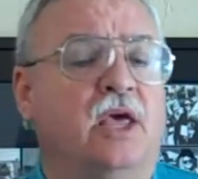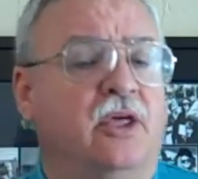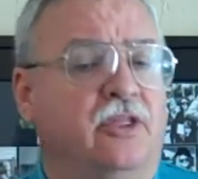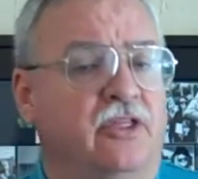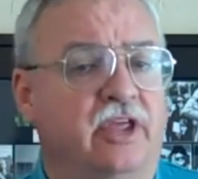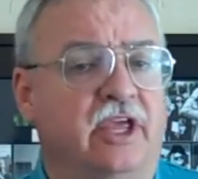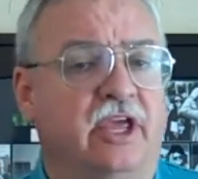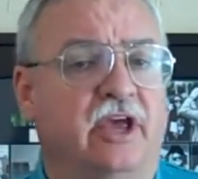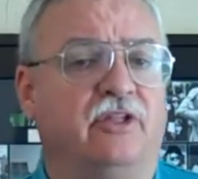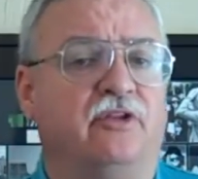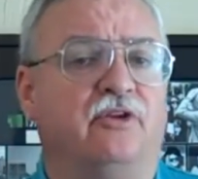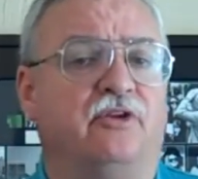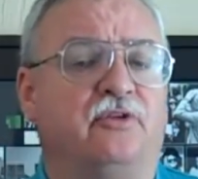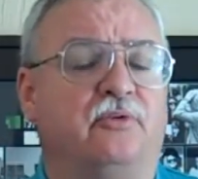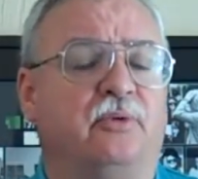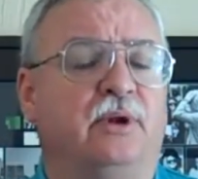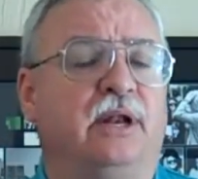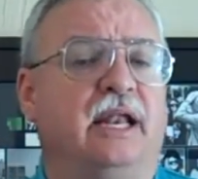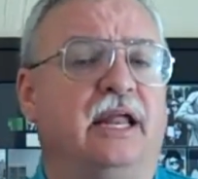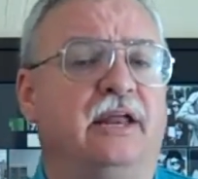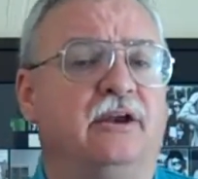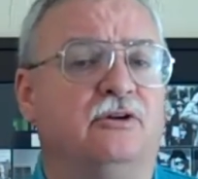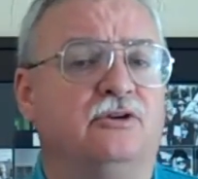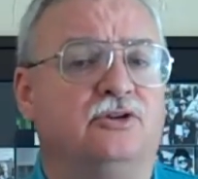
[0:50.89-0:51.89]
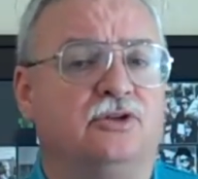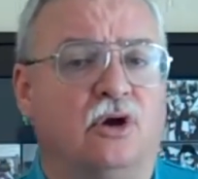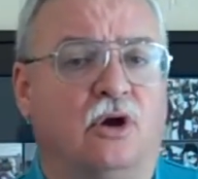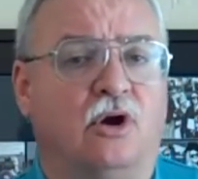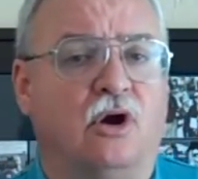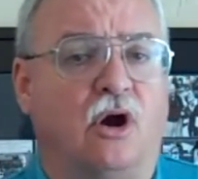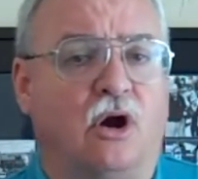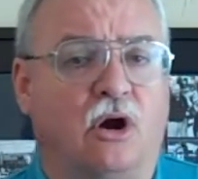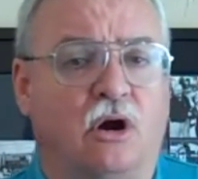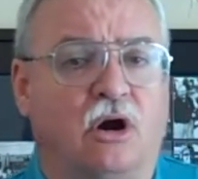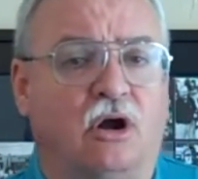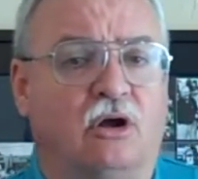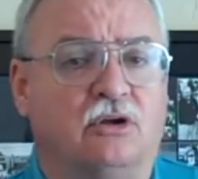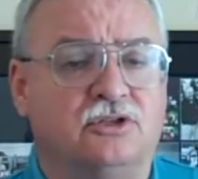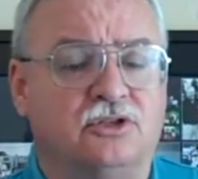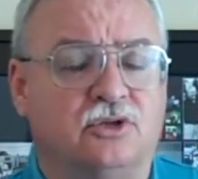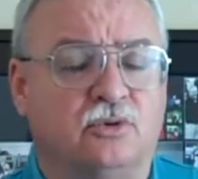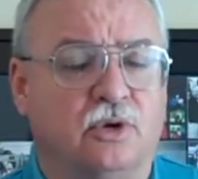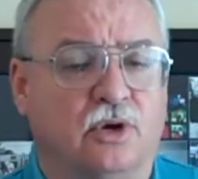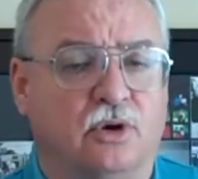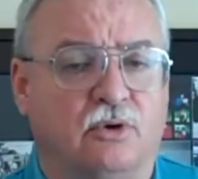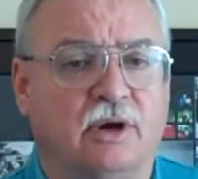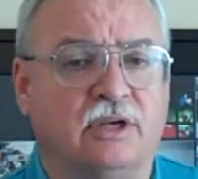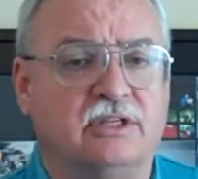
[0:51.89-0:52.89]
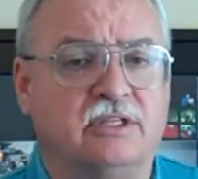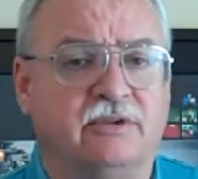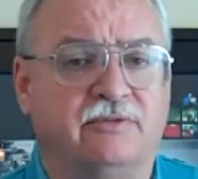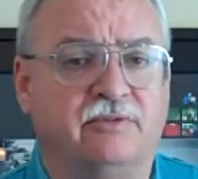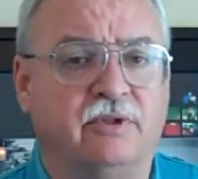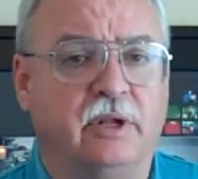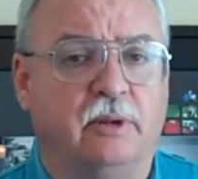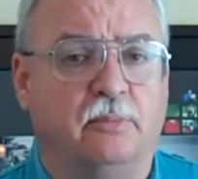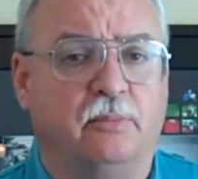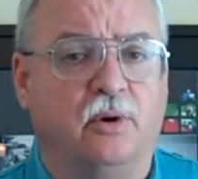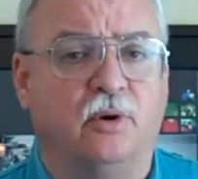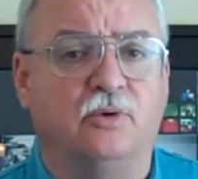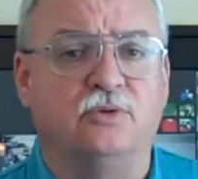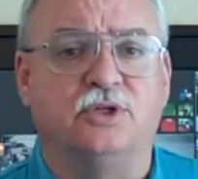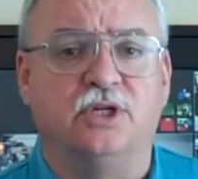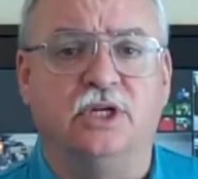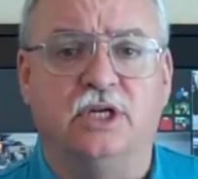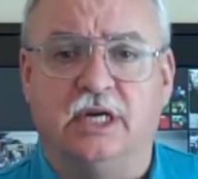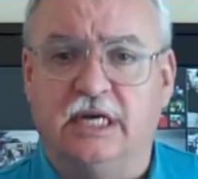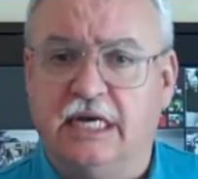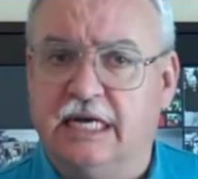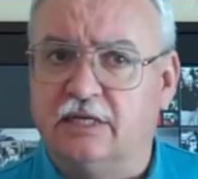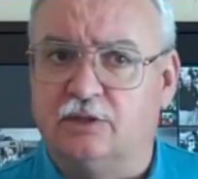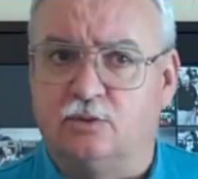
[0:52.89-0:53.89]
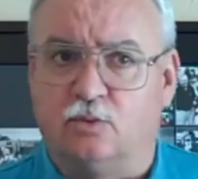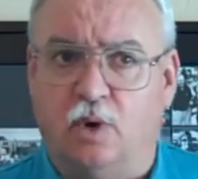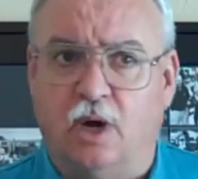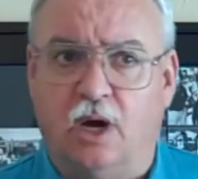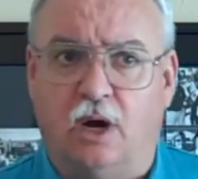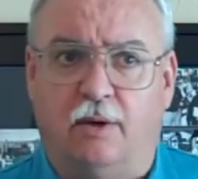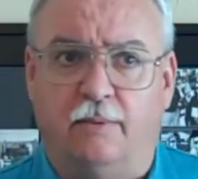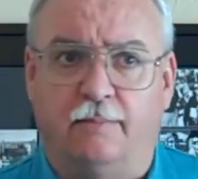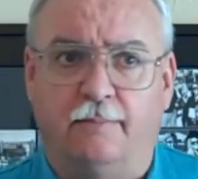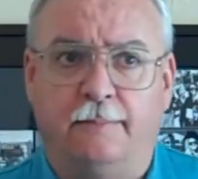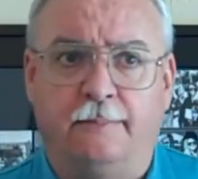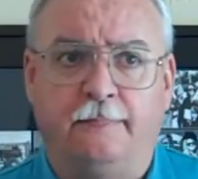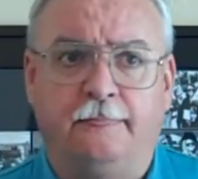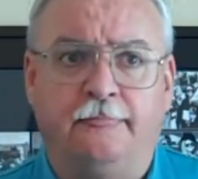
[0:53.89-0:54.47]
The other 3 lenders are also aggressively approaching it as well.